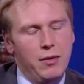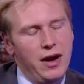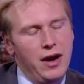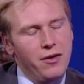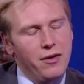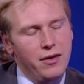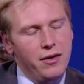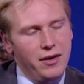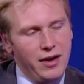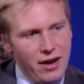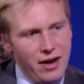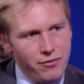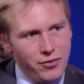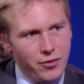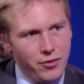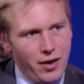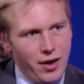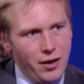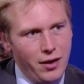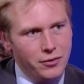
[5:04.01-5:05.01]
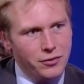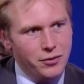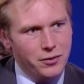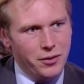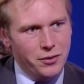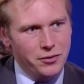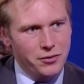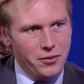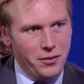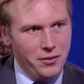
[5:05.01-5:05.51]
When I left the royal
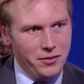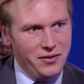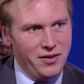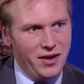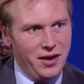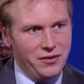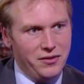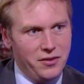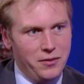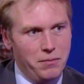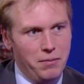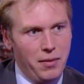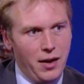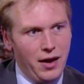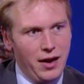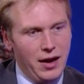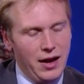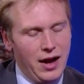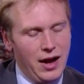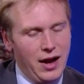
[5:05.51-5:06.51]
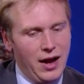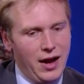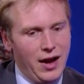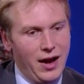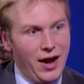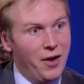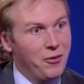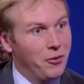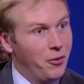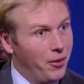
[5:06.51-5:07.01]
household, I was contacted by
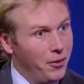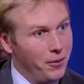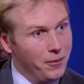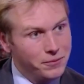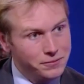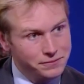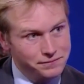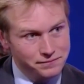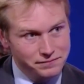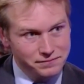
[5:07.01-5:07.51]
a royal